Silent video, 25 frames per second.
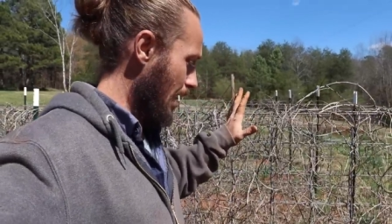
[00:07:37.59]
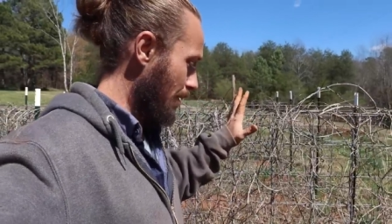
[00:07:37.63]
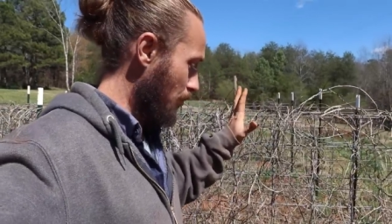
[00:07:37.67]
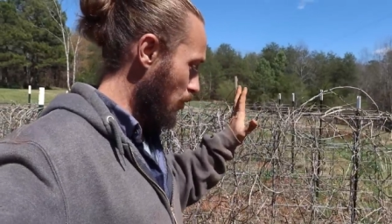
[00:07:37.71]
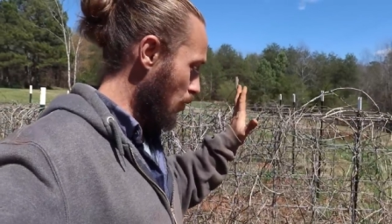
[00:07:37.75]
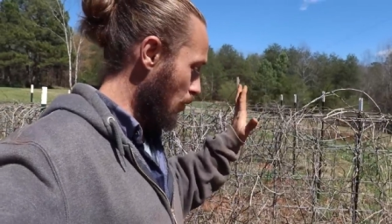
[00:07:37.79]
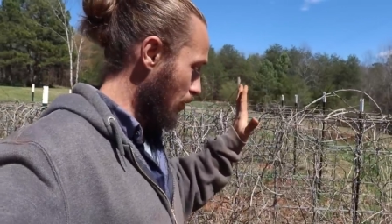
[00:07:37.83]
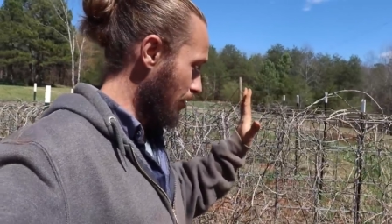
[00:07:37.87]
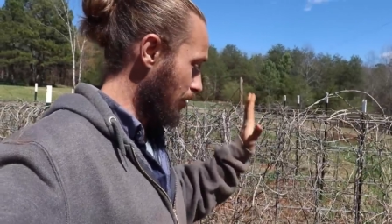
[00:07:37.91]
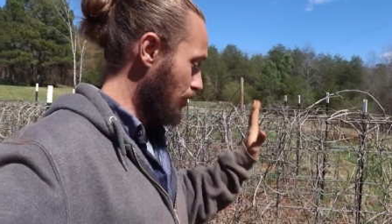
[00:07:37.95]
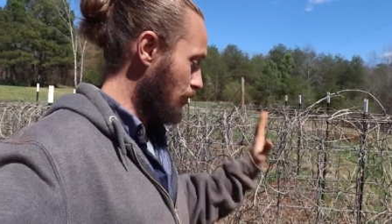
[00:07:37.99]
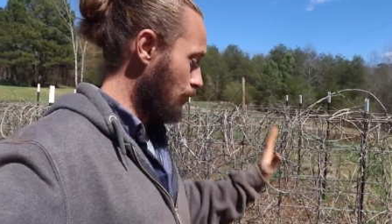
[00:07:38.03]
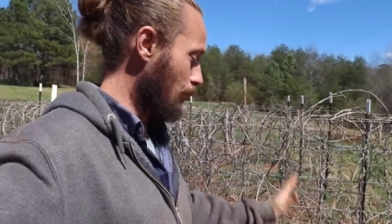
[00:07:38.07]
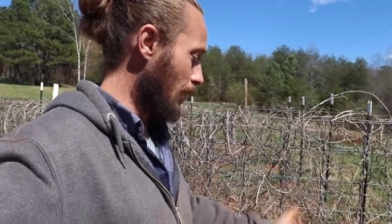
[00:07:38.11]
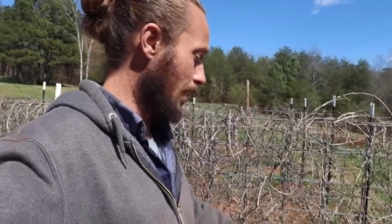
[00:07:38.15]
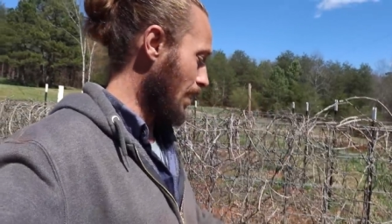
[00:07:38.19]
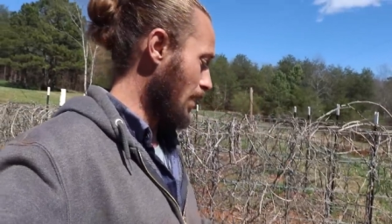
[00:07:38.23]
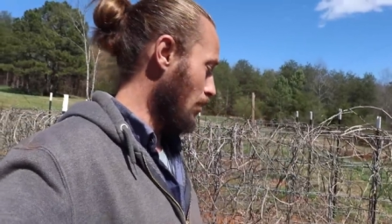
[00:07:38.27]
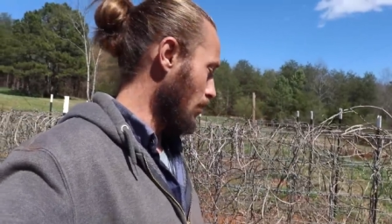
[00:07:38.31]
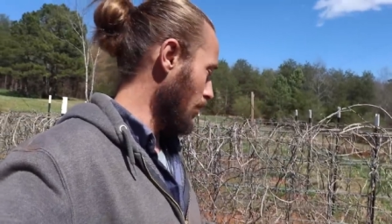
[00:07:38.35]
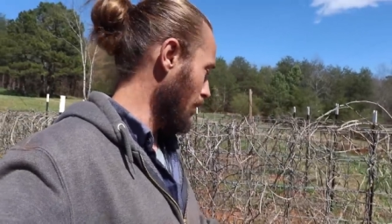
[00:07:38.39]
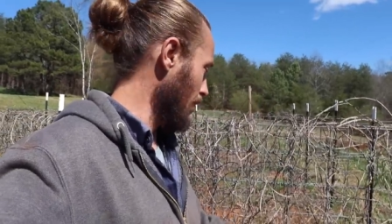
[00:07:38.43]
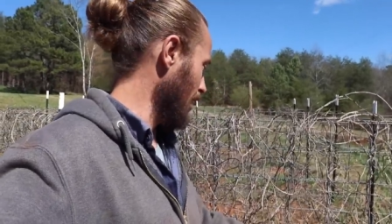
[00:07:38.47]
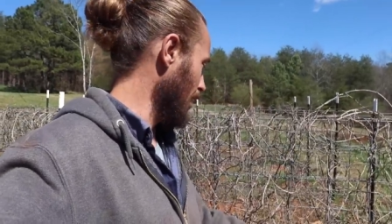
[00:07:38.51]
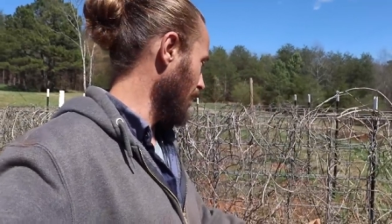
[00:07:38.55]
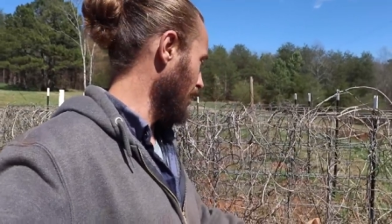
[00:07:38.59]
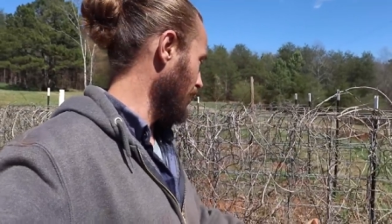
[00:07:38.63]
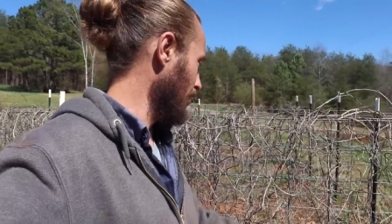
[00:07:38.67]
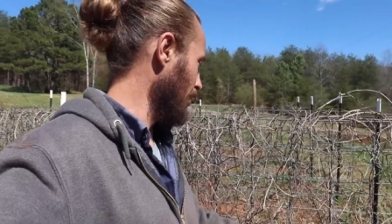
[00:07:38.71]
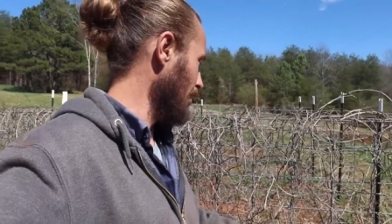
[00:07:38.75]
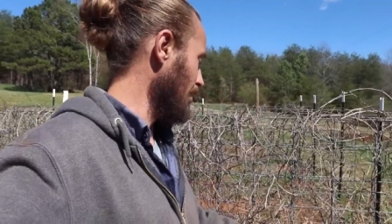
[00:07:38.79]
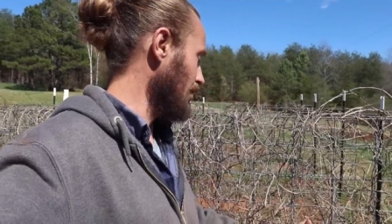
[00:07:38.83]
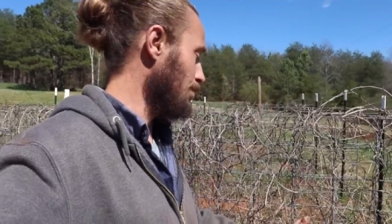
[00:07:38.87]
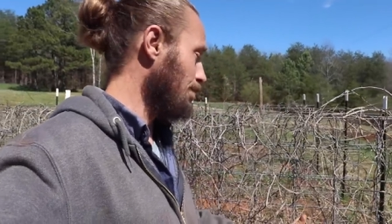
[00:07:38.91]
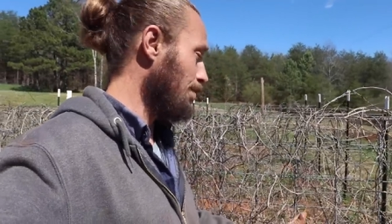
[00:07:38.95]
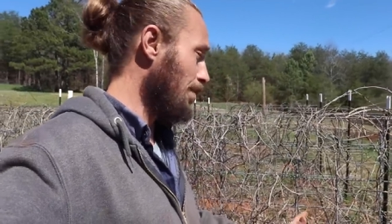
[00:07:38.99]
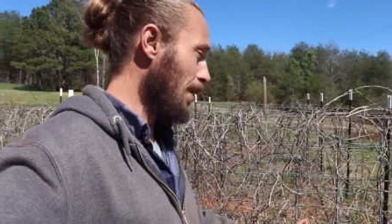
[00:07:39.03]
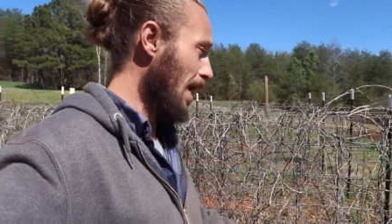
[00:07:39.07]
I'm going to reorient
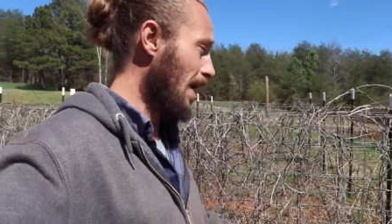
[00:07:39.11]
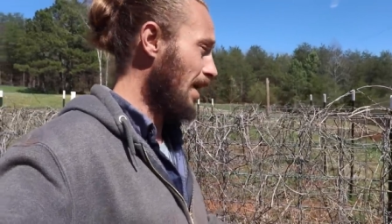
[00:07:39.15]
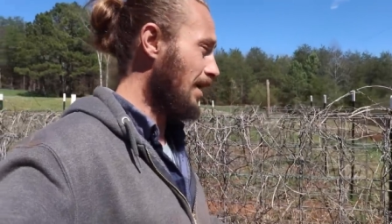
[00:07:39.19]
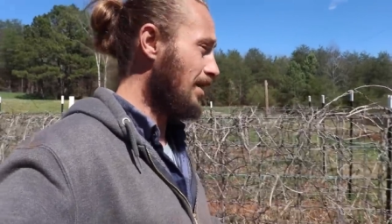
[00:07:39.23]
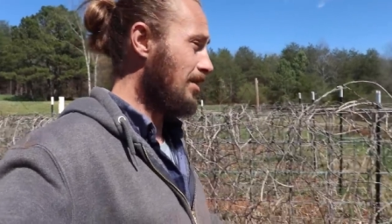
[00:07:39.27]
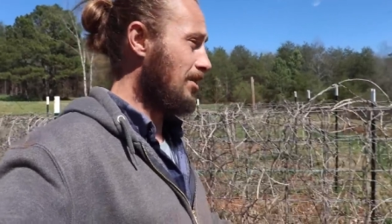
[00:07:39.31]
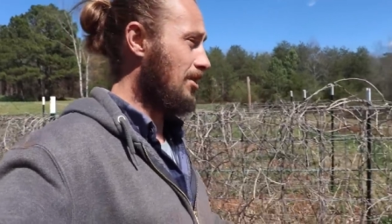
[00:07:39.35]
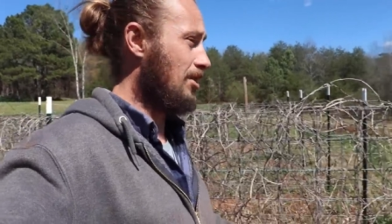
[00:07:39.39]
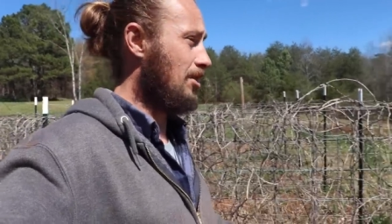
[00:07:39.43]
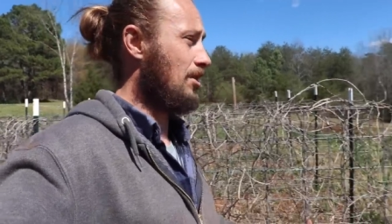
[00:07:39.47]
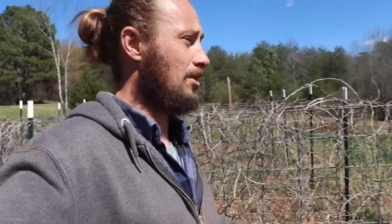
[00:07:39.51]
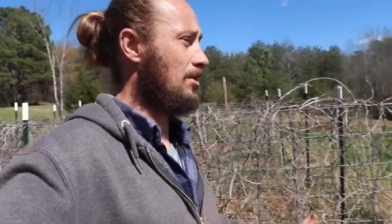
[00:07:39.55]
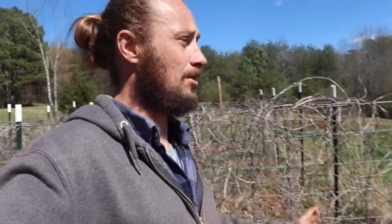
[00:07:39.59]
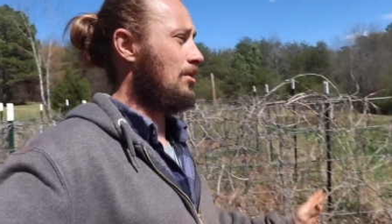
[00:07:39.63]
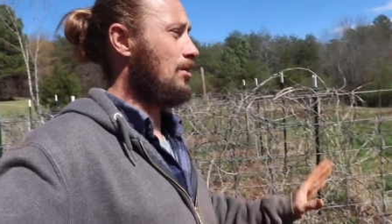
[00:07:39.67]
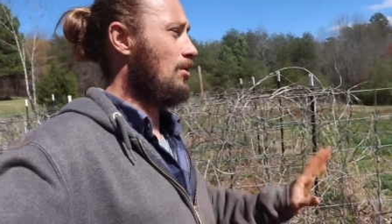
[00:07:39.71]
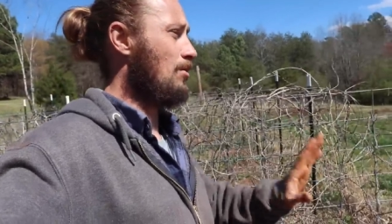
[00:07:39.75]
these beds